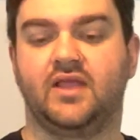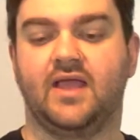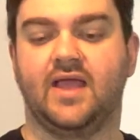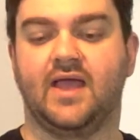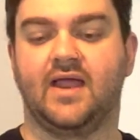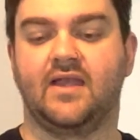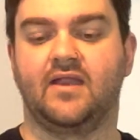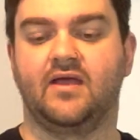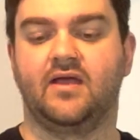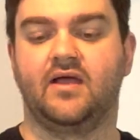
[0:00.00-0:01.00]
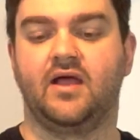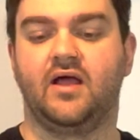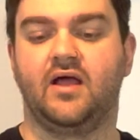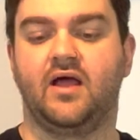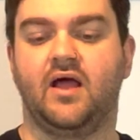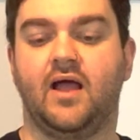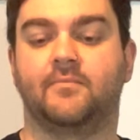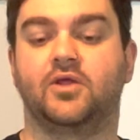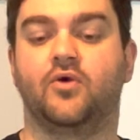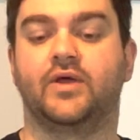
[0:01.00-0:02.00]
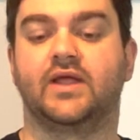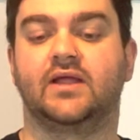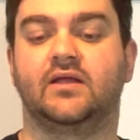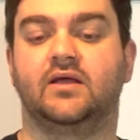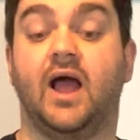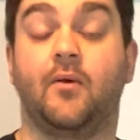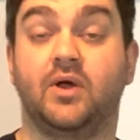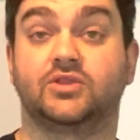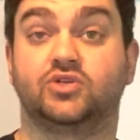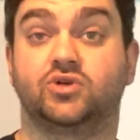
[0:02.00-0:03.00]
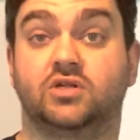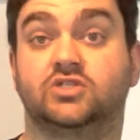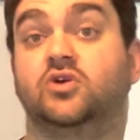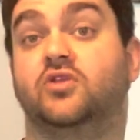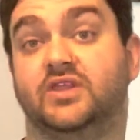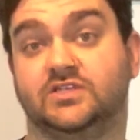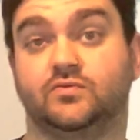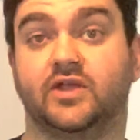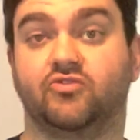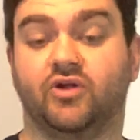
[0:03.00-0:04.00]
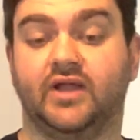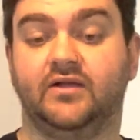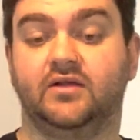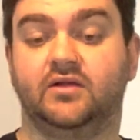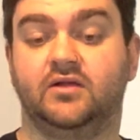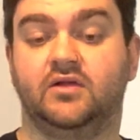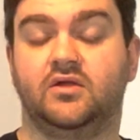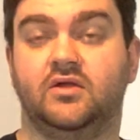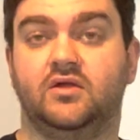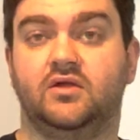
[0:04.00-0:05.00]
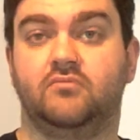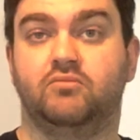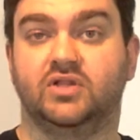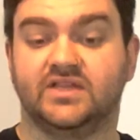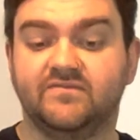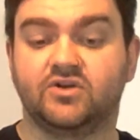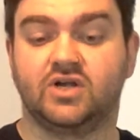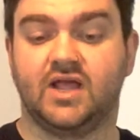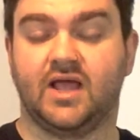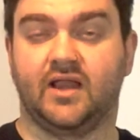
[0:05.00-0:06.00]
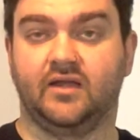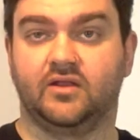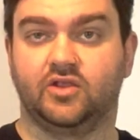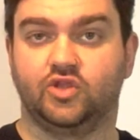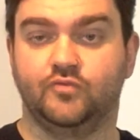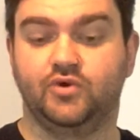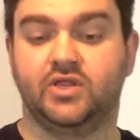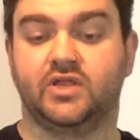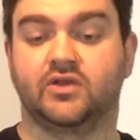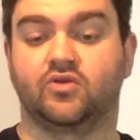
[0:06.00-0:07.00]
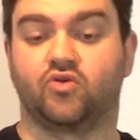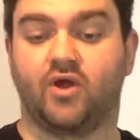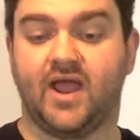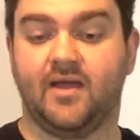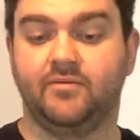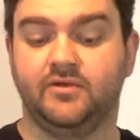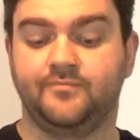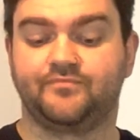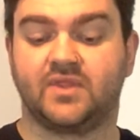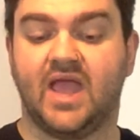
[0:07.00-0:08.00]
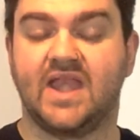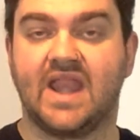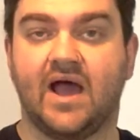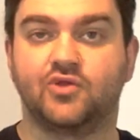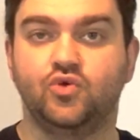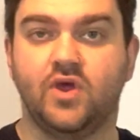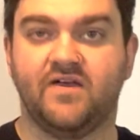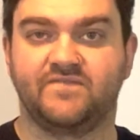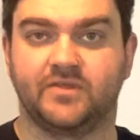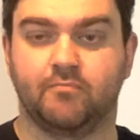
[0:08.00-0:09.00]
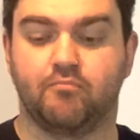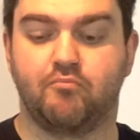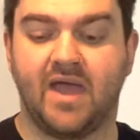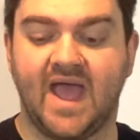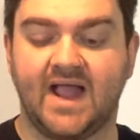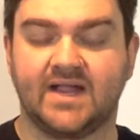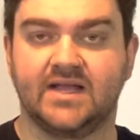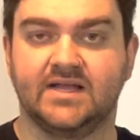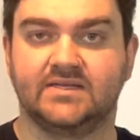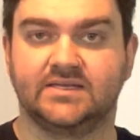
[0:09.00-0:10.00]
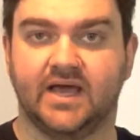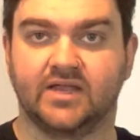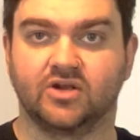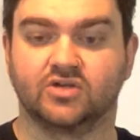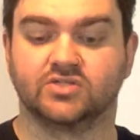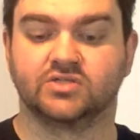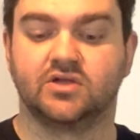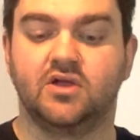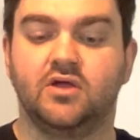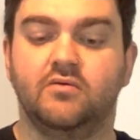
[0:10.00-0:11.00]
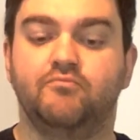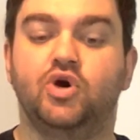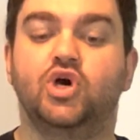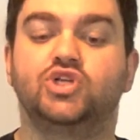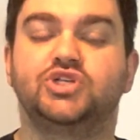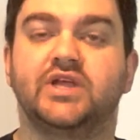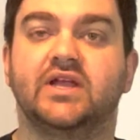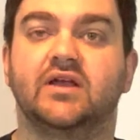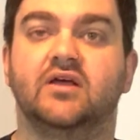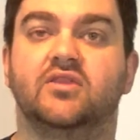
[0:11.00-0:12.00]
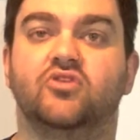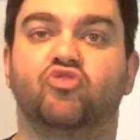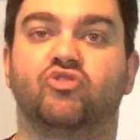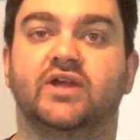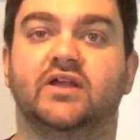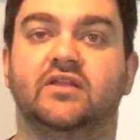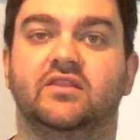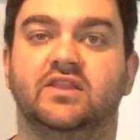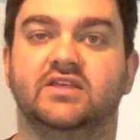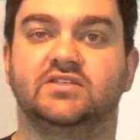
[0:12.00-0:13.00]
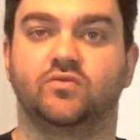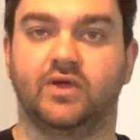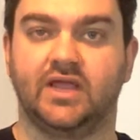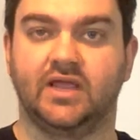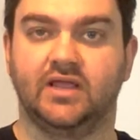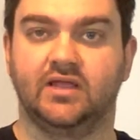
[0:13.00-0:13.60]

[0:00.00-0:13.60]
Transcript: and I want the truck to go this way, right? Believe it or not, you put it in crab, and now you have the back tires pushing the rig this way.